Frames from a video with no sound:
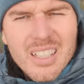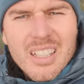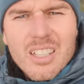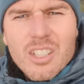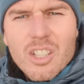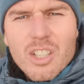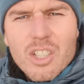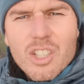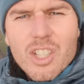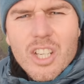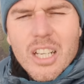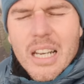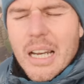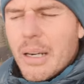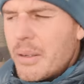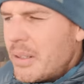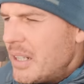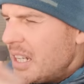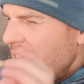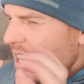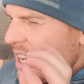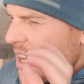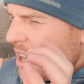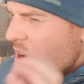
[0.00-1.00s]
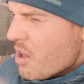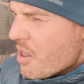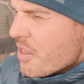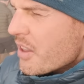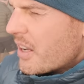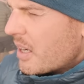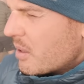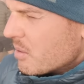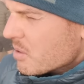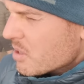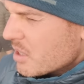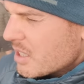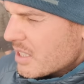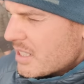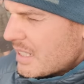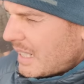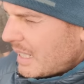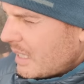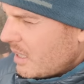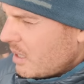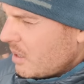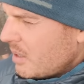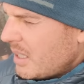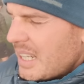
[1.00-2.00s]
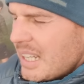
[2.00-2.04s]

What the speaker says: just chill out. The other thing I was going to tell you